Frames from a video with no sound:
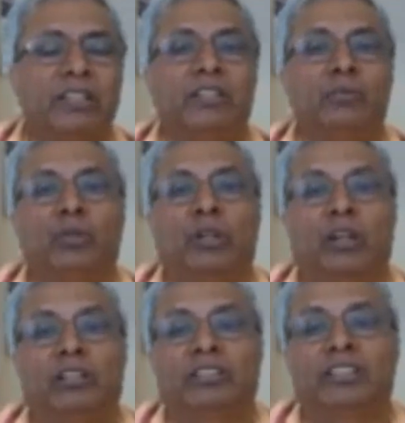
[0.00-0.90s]
in the
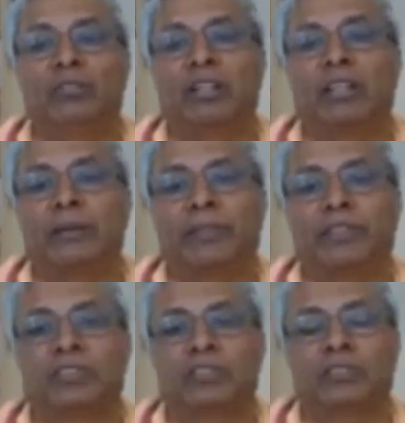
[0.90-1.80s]
world. Then what
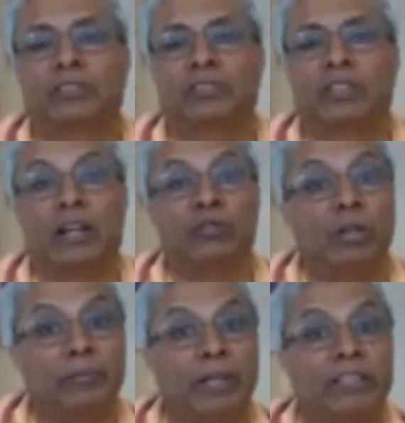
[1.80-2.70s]
happens? And we
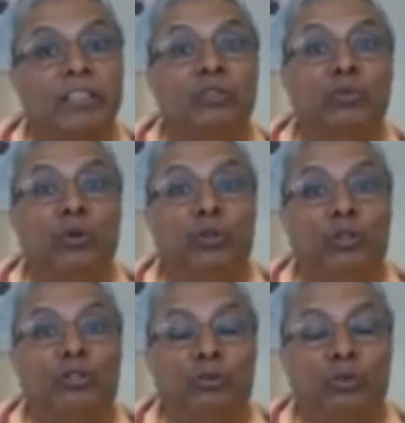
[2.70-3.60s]
have nothing to hold
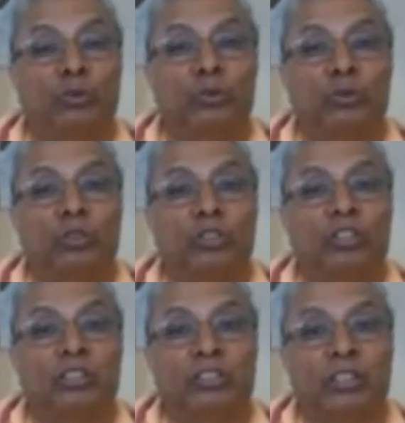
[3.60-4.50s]
on to.
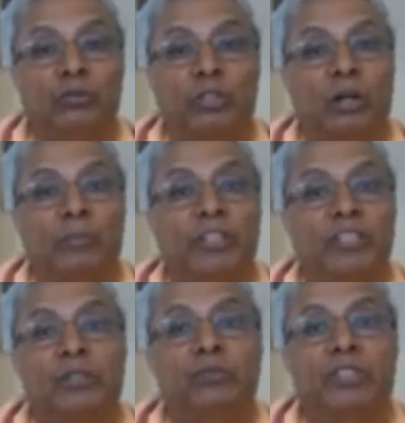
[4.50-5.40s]
Then we commit
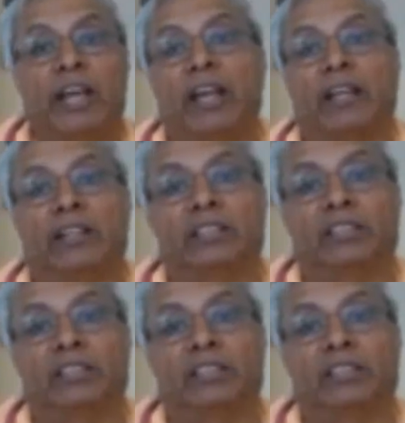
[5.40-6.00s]
suicide.